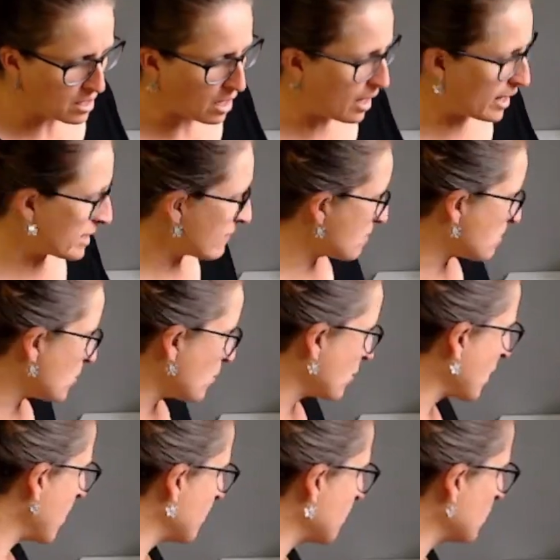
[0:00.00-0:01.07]
I never bother.
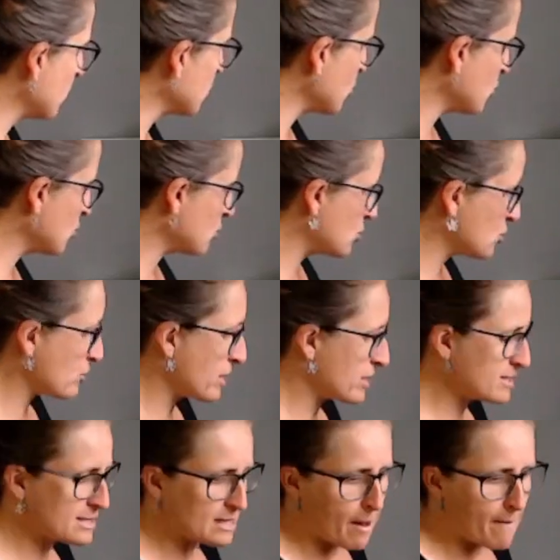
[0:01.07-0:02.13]
I'm not too
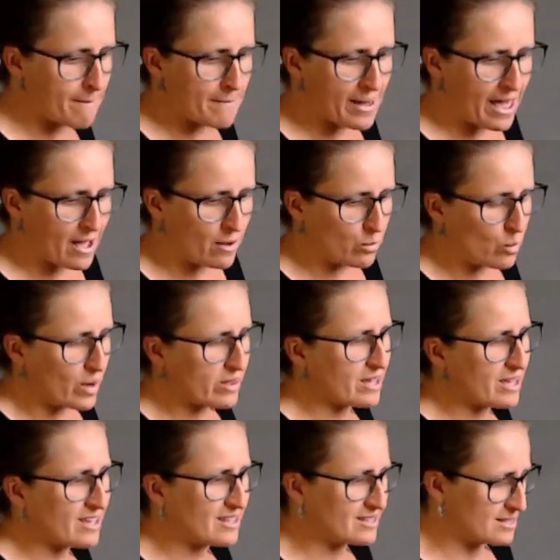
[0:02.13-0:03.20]
stressed about whether
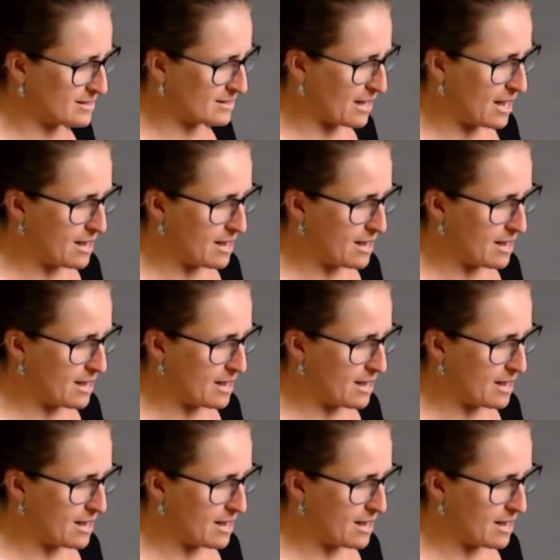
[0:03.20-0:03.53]
it's